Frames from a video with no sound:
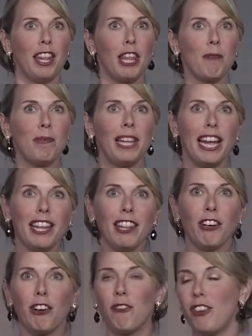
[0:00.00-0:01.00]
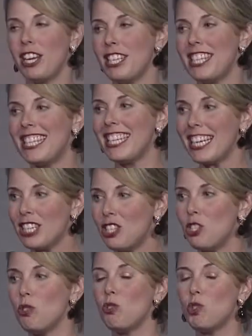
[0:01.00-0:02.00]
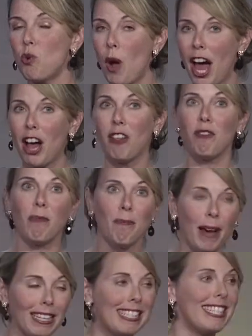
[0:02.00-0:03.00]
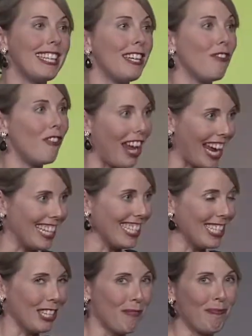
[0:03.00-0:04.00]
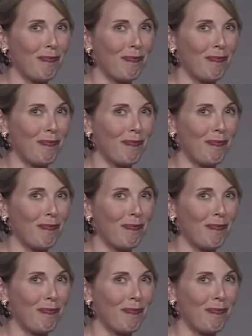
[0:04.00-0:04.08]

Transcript: They plan their events six to 12 months in advance.